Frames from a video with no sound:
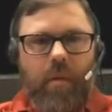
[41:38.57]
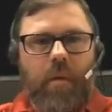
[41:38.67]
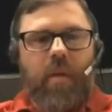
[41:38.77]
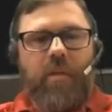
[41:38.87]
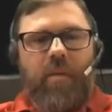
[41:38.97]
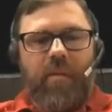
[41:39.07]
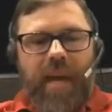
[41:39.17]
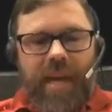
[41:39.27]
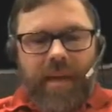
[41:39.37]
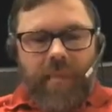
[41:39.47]
All right, so we've
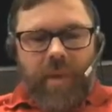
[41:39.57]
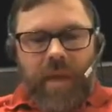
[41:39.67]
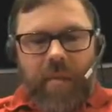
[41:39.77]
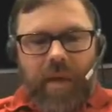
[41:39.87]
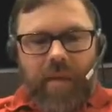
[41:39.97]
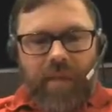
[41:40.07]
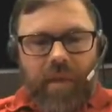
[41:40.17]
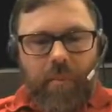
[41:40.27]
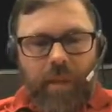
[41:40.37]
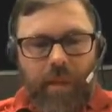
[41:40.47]
added it, but now we have to
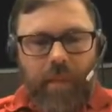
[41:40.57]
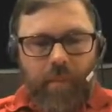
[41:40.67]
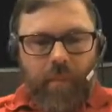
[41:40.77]
commit it.